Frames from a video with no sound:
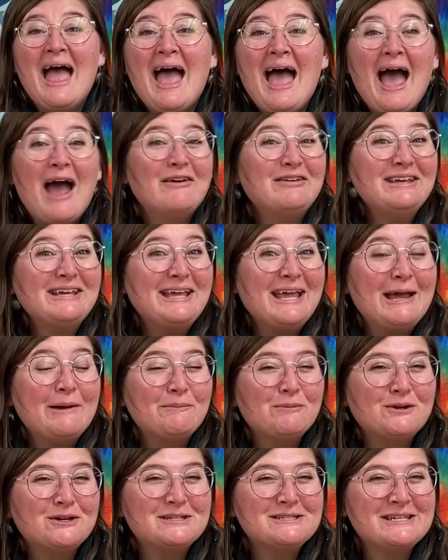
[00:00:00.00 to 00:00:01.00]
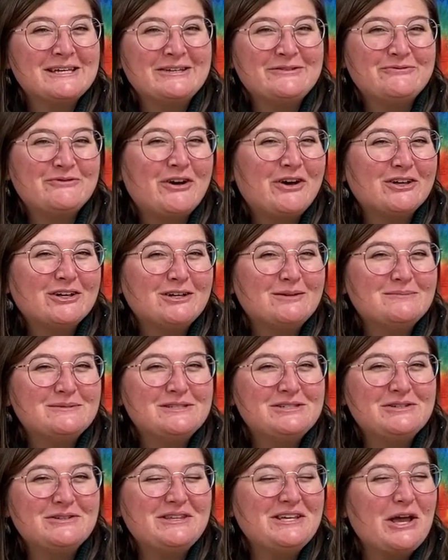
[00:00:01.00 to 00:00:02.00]
Howdy campers and welcome
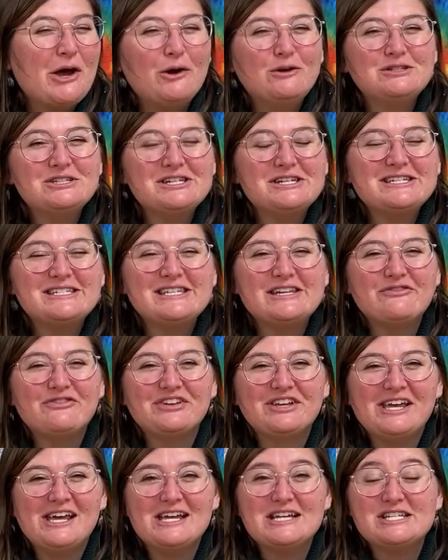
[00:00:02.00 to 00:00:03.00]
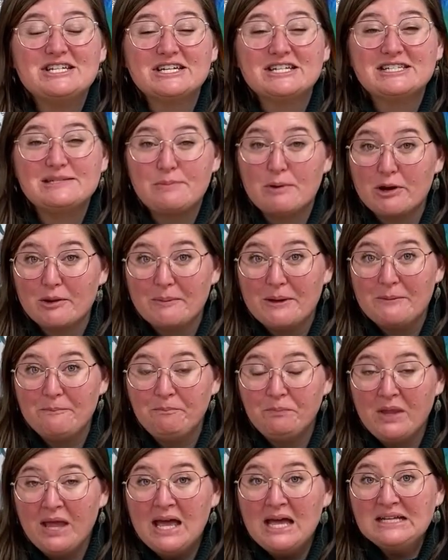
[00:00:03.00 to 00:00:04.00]
to the ocean acidification experiment.
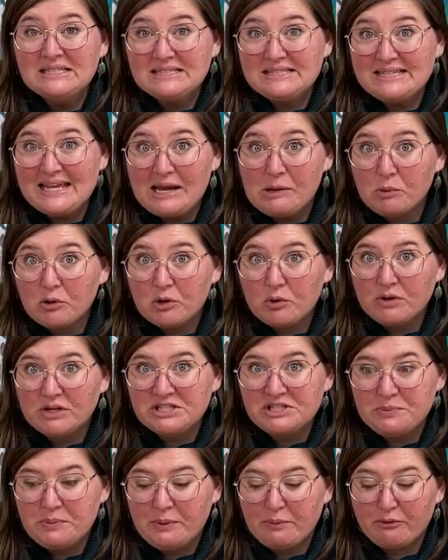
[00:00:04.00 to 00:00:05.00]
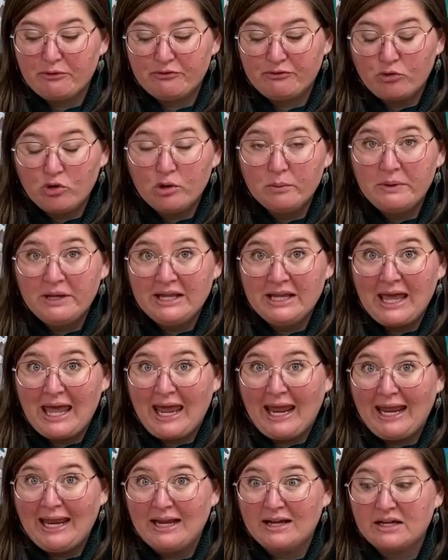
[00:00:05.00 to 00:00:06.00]
Today we're going to be performing
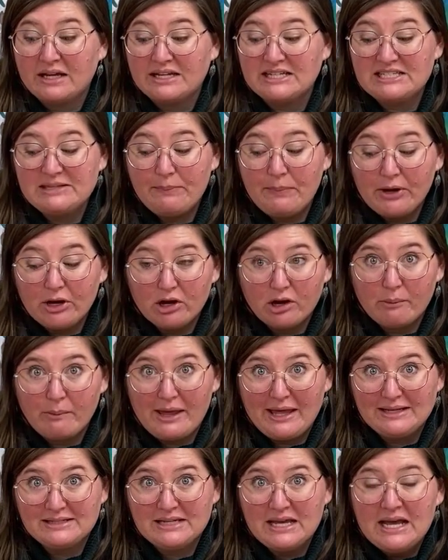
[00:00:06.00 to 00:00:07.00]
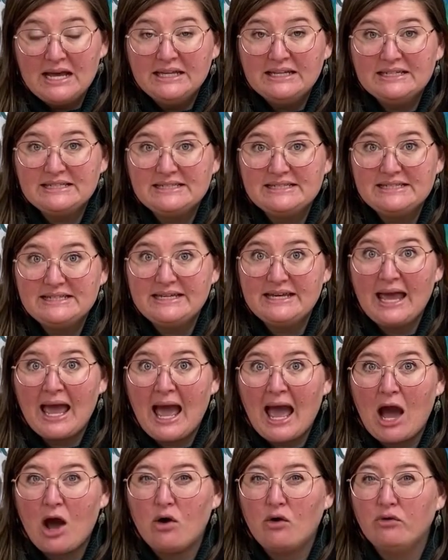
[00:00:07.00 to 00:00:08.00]
a experiment to see
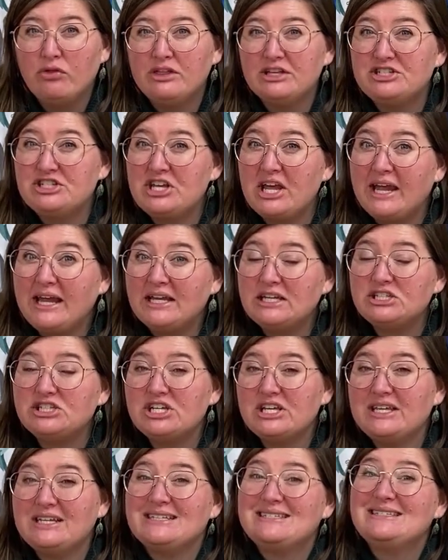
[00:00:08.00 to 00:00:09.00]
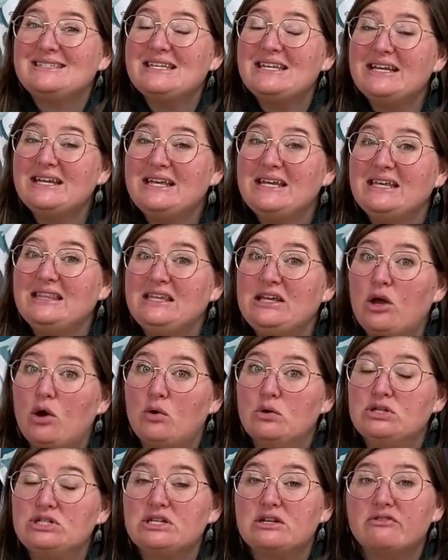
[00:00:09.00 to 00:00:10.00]
how the change in acidity in the
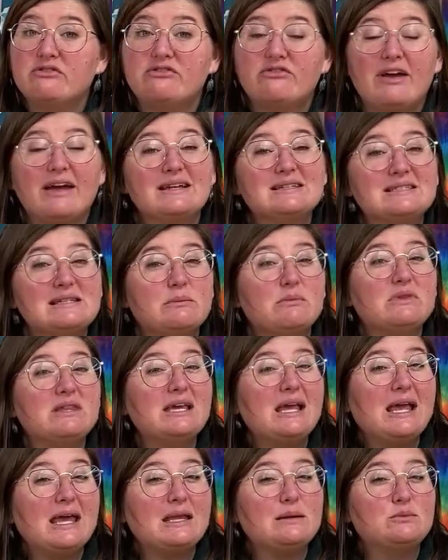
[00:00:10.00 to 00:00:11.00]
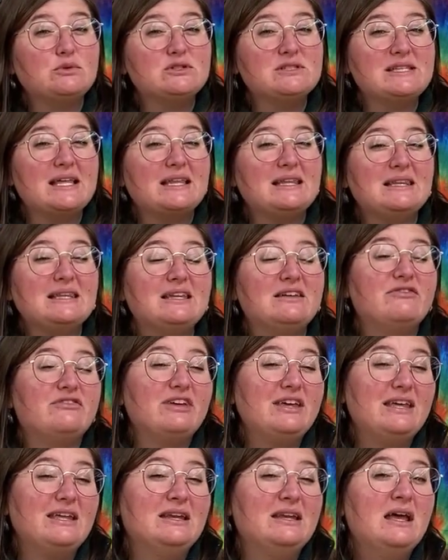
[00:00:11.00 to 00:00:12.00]
ocean affects some of the animals that live
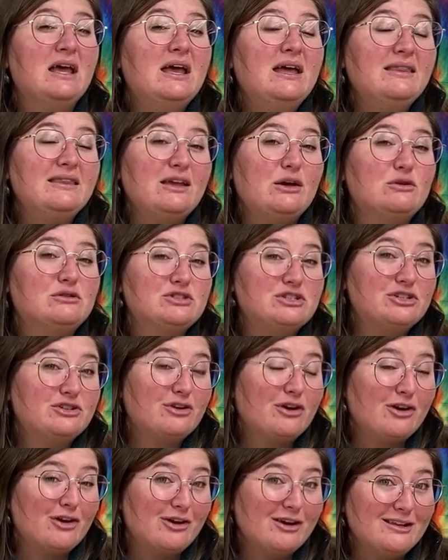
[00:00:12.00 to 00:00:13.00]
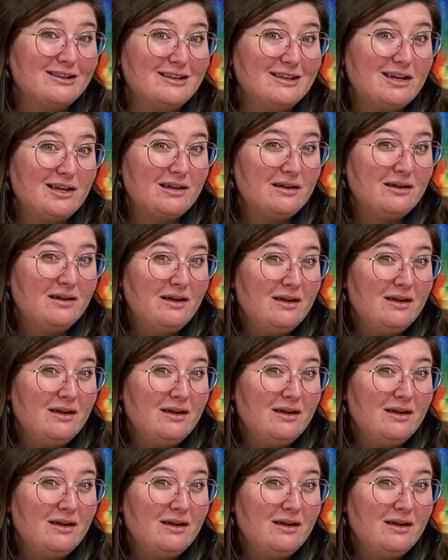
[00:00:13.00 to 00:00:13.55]
in the ocean currently.